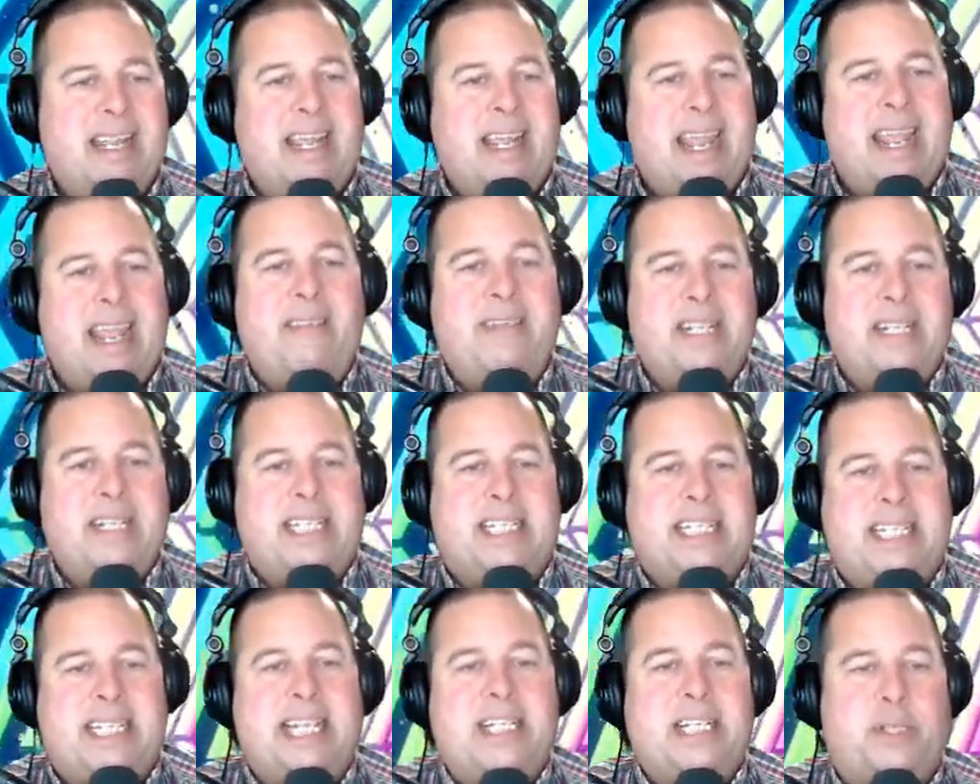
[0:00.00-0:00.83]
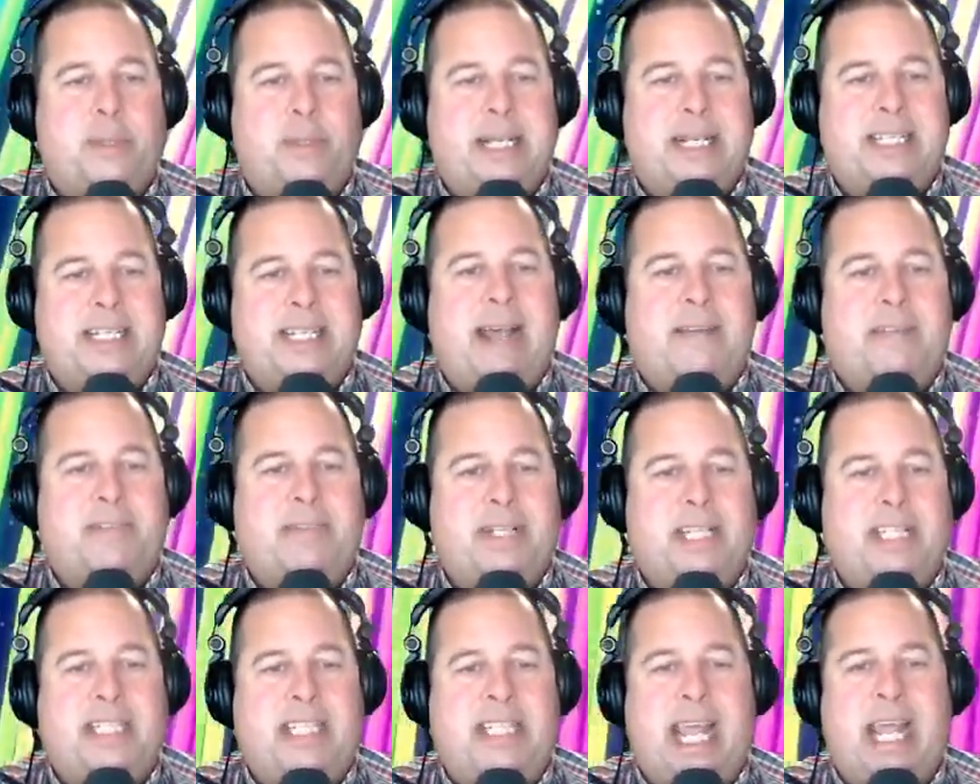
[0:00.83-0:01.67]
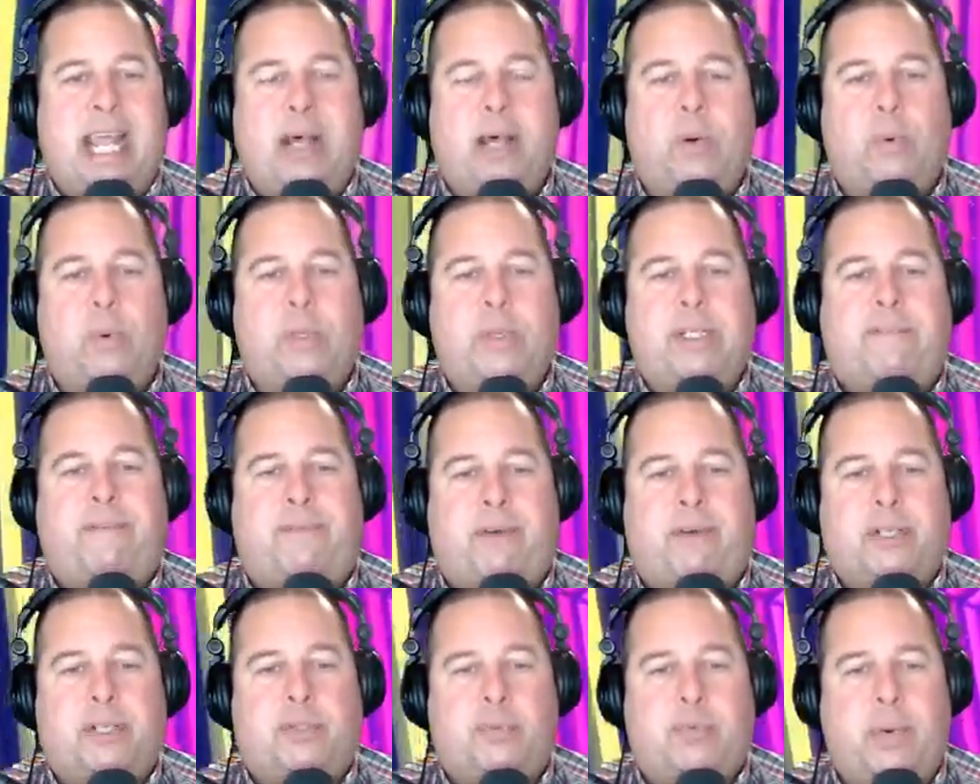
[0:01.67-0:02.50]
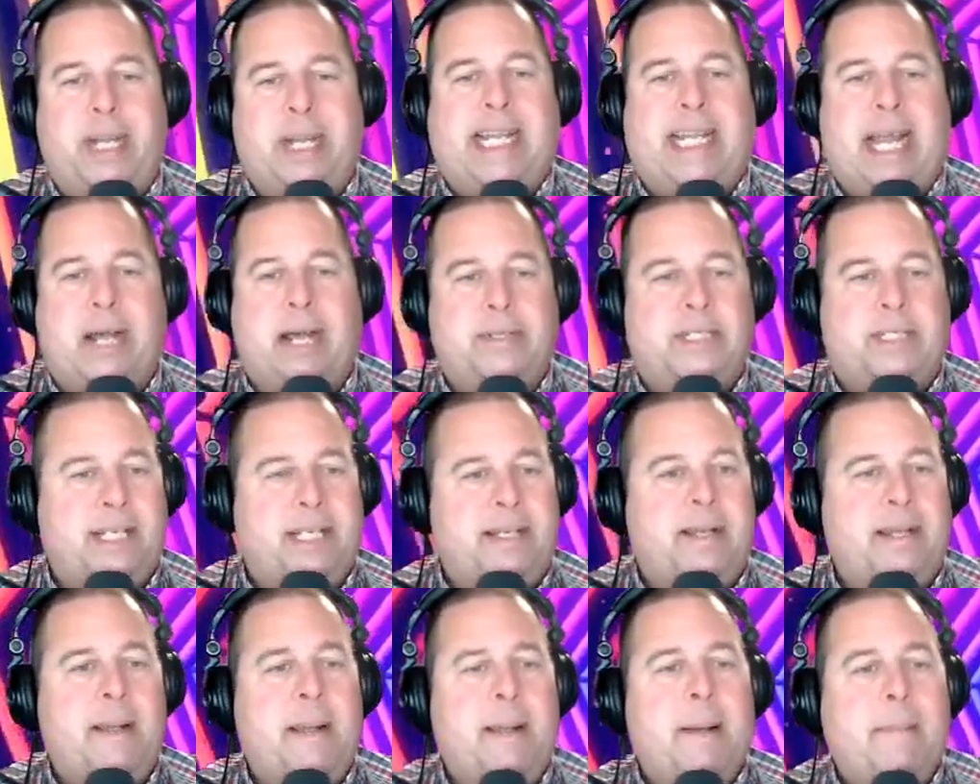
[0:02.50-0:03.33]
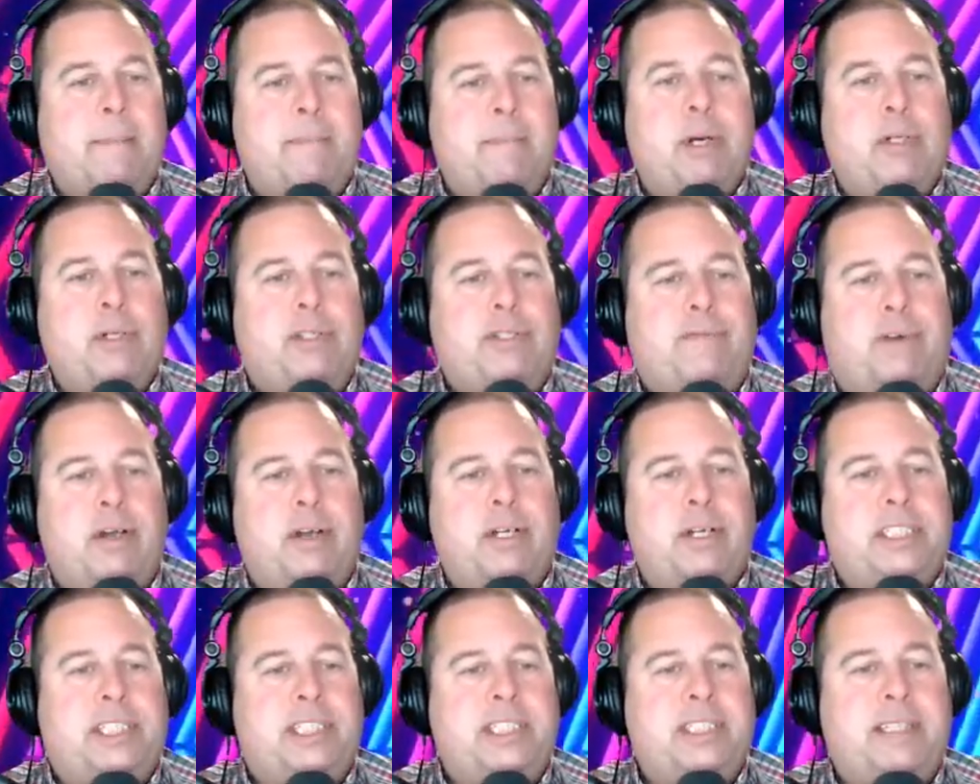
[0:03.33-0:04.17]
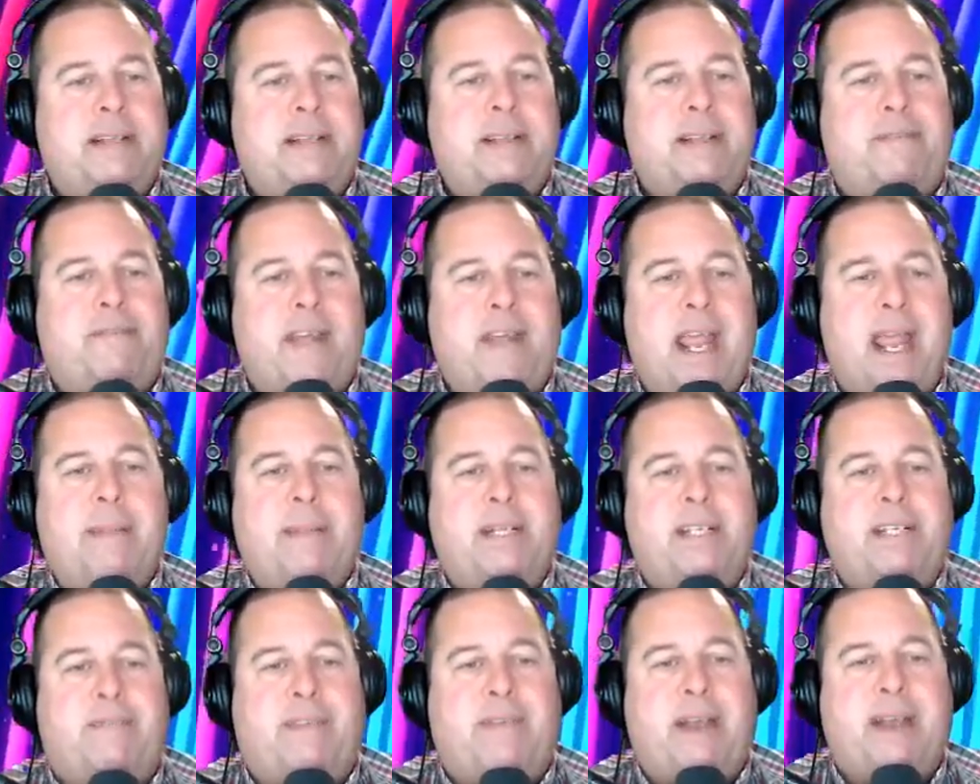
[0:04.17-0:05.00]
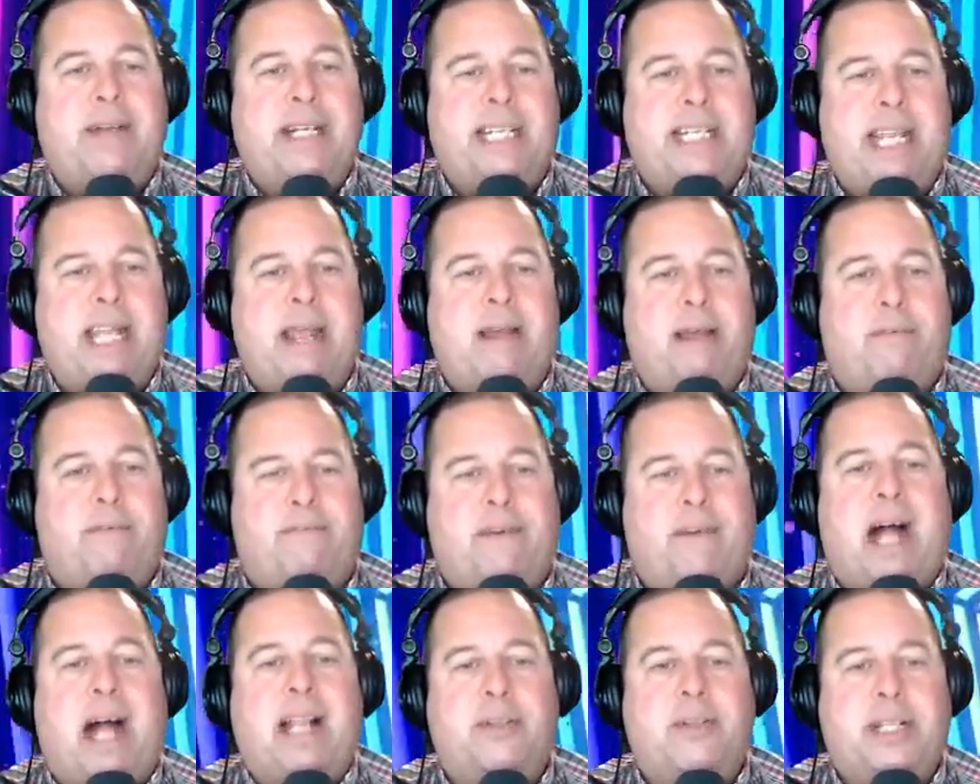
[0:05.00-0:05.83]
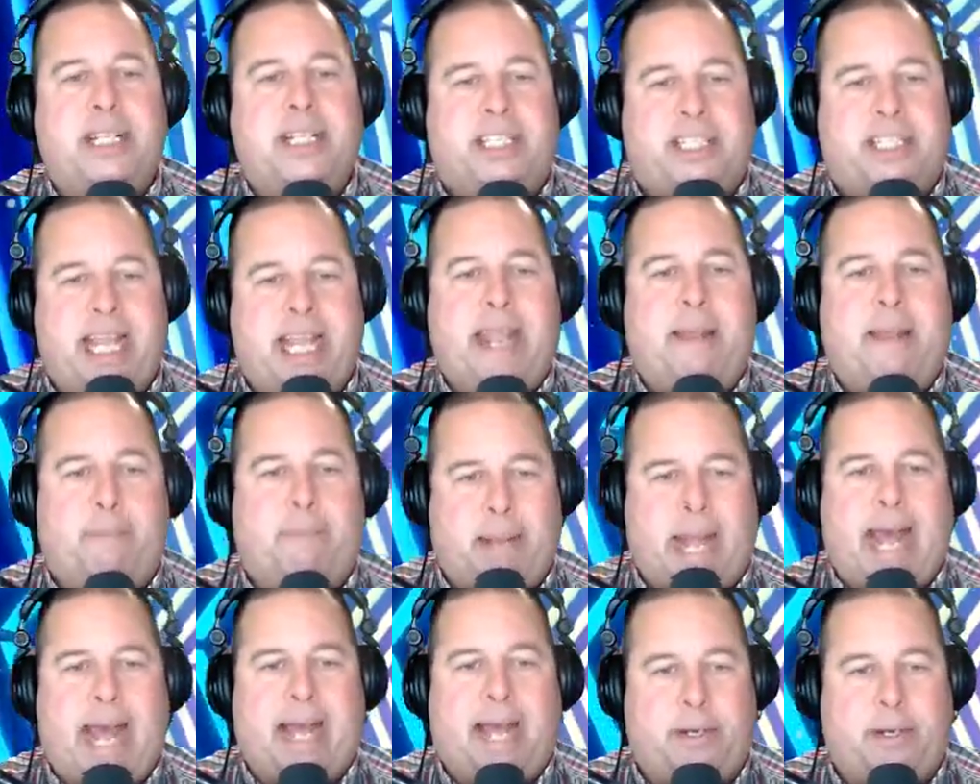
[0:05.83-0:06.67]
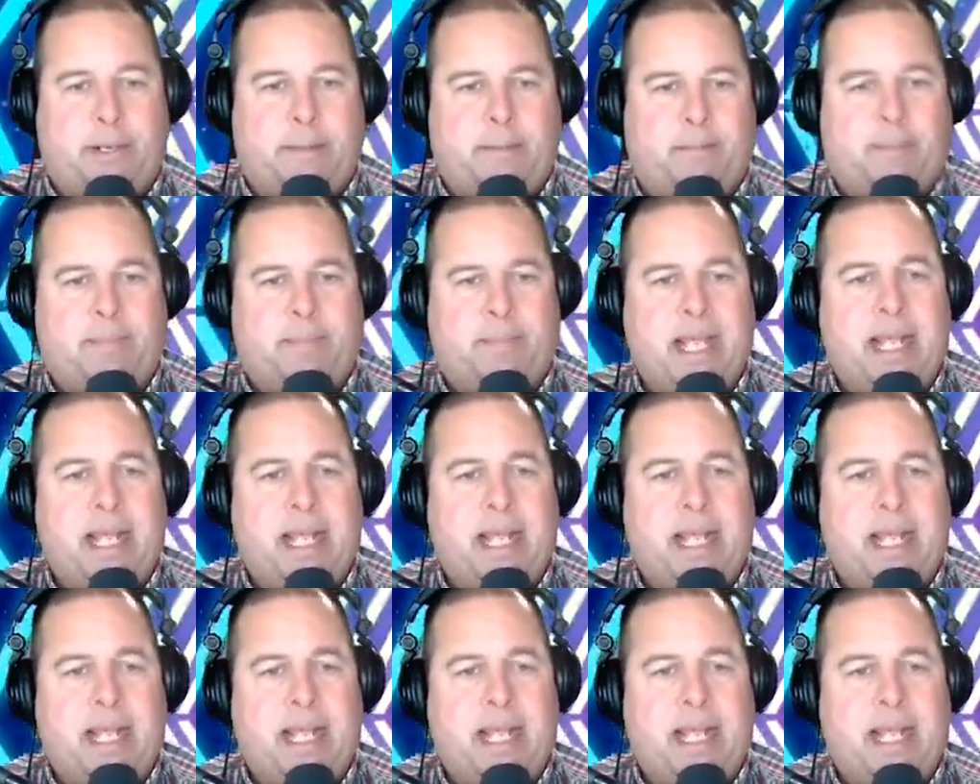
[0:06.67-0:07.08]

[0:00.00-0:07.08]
Even centuries after the tale was first recounted, most versions of the famous fairy tale follow the same pattern.